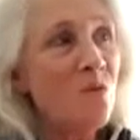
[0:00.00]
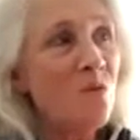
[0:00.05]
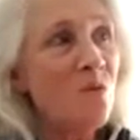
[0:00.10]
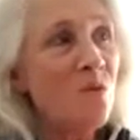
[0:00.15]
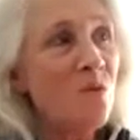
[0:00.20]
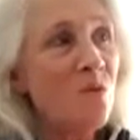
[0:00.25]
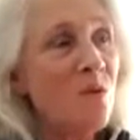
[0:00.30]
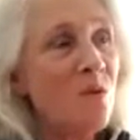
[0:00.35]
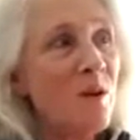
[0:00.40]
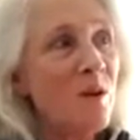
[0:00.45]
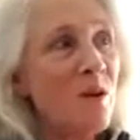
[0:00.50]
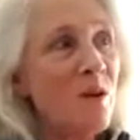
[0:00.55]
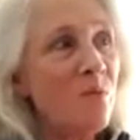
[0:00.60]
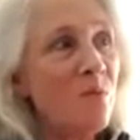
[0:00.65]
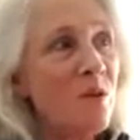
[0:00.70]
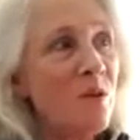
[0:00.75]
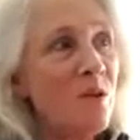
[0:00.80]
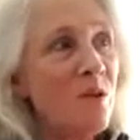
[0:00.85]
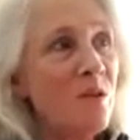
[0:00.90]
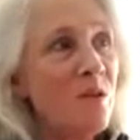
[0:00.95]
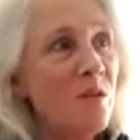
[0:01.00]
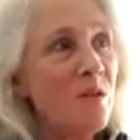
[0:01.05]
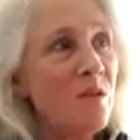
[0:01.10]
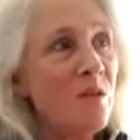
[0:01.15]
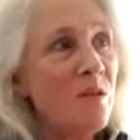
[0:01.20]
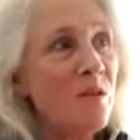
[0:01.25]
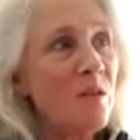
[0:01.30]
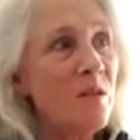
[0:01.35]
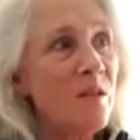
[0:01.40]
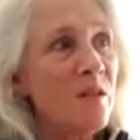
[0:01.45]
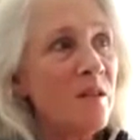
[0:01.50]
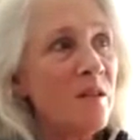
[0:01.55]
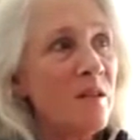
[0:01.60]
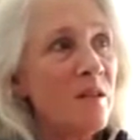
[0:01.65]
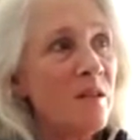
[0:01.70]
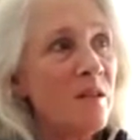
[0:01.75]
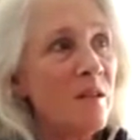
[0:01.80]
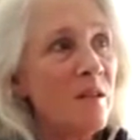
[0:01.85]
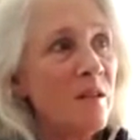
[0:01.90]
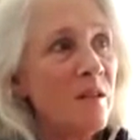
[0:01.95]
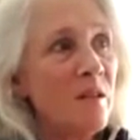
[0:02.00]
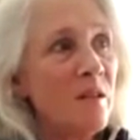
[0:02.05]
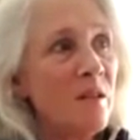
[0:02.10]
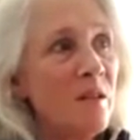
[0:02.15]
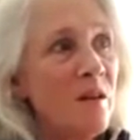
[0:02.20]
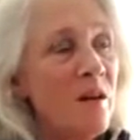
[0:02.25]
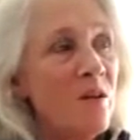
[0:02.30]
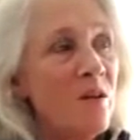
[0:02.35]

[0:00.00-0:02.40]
And it's funny what you're talking about, because